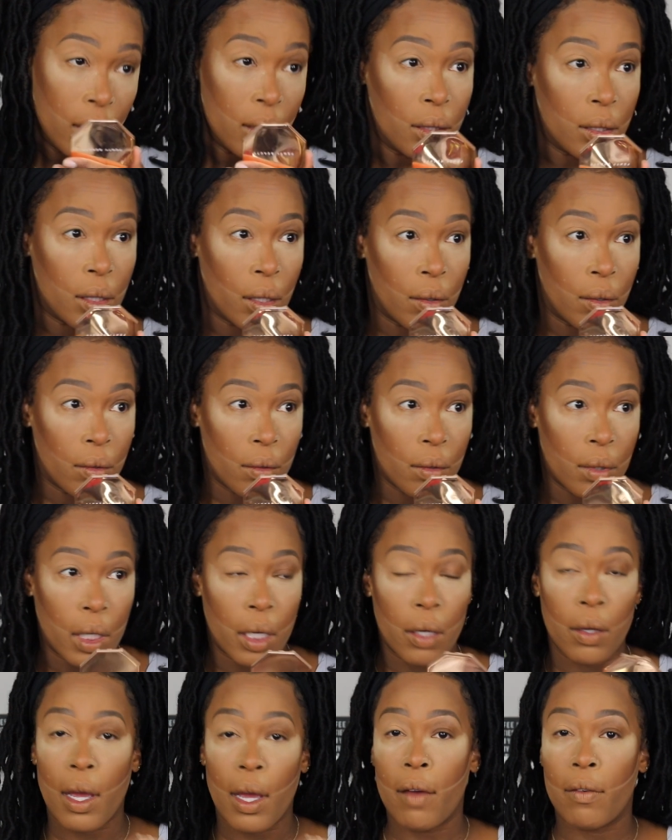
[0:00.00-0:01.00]
So
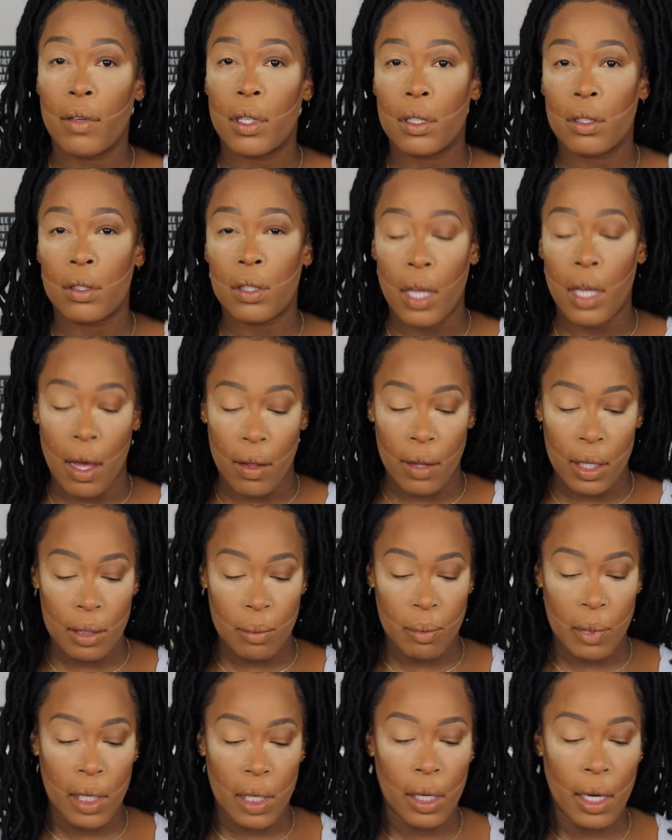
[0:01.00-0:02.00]
there you have it. See how that's
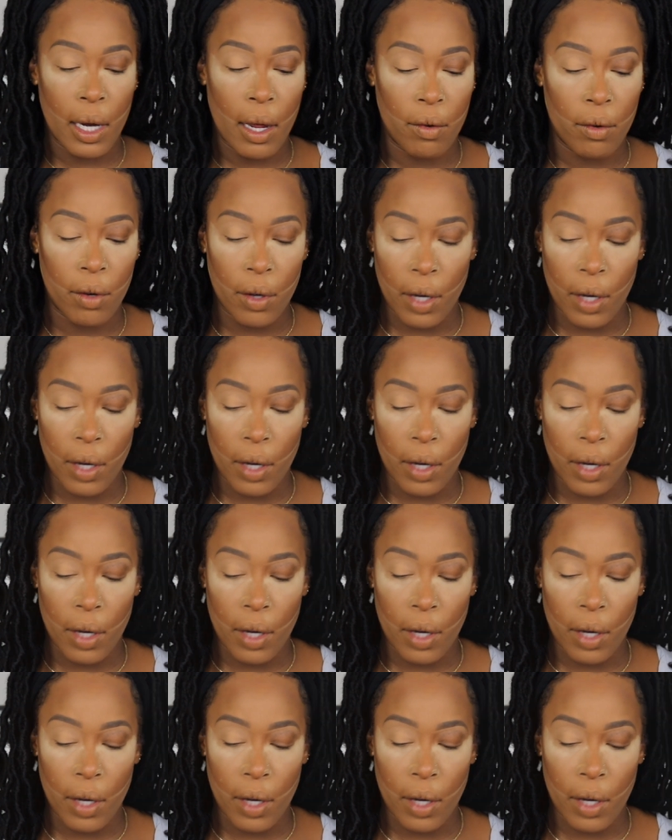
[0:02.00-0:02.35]
blended out